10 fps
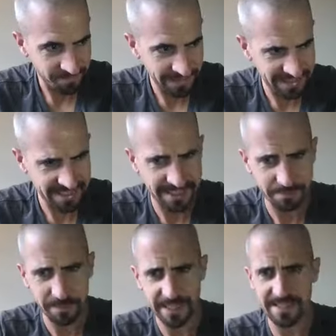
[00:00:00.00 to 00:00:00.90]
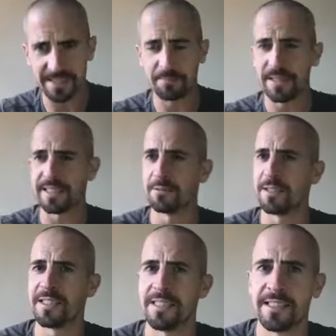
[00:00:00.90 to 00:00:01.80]
There's the Pesky Pig,
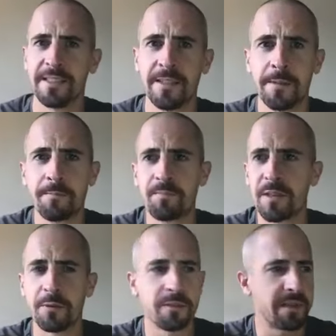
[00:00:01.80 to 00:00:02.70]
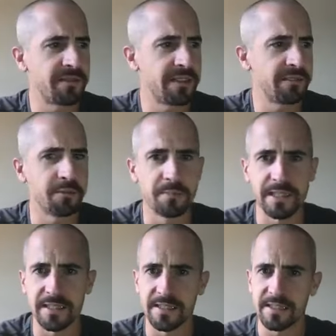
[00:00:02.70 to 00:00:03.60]
which is one of my favourite
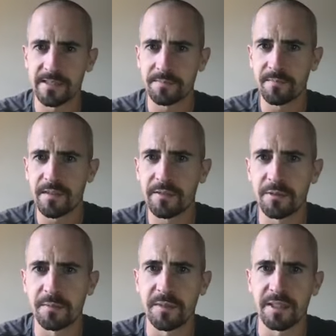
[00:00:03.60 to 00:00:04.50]
beers from the